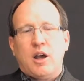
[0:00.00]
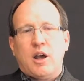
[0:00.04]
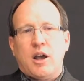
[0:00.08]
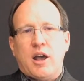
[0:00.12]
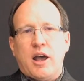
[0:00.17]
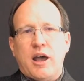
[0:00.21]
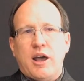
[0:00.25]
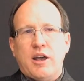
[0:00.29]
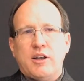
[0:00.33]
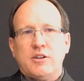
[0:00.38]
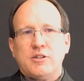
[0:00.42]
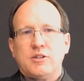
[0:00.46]

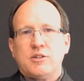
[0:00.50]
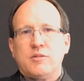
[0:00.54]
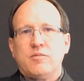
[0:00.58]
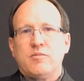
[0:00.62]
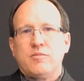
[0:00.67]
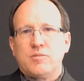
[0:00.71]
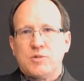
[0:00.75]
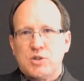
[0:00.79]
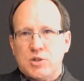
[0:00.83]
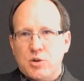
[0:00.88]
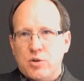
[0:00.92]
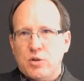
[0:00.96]
And
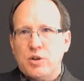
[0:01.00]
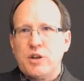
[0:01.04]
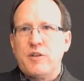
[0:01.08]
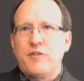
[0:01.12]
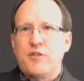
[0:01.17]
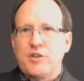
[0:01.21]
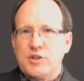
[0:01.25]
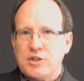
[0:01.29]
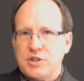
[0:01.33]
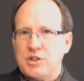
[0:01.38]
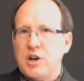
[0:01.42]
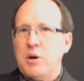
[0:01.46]
certainly for
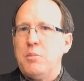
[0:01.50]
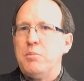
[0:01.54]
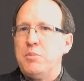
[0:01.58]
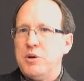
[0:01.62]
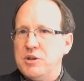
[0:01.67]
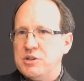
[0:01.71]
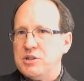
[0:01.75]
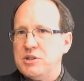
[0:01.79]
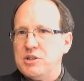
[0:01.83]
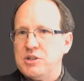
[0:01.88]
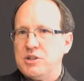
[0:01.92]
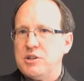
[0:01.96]
some
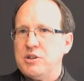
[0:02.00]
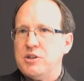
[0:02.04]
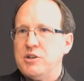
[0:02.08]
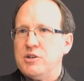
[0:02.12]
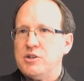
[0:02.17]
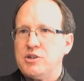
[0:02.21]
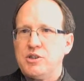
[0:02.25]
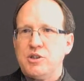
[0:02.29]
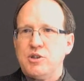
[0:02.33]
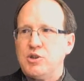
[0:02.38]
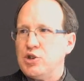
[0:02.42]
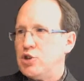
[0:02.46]

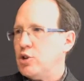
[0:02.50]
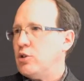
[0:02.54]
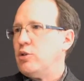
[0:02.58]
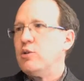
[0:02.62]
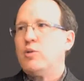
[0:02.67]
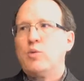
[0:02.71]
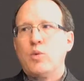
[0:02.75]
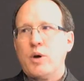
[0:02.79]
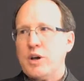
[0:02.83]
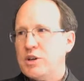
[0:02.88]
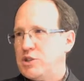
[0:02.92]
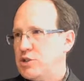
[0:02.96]
businesses, you shouldn't
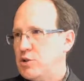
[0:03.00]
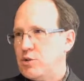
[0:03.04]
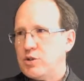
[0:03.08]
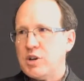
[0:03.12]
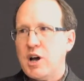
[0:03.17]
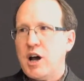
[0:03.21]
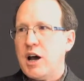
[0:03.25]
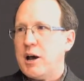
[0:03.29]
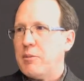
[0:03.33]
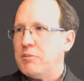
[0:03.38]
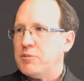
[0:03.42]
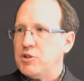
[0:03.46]
waste your
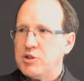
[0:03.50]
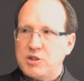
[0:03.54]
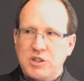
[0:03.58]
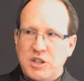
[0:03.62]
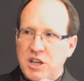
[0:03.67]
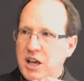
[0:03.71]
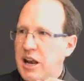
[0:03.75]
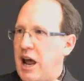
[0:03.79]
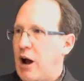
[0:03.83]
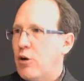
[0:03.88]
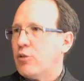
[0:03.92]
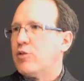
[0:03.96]
time. Just
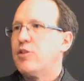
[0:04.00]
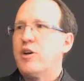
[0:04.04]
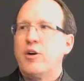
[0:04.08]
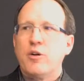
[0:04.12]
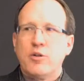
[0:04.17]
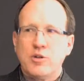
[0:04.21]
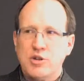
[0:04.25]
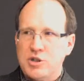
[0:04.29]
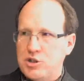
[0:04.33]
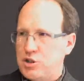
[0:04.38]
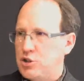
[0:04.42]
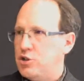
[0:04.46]
get out there and
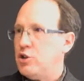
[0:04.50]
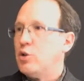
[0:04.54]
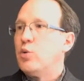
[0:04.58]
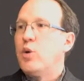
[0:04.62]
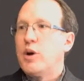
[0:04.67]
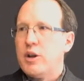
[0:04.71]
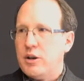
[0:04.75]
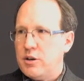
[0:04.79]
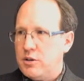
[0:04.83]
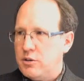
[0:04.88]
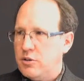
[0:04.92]
just do it.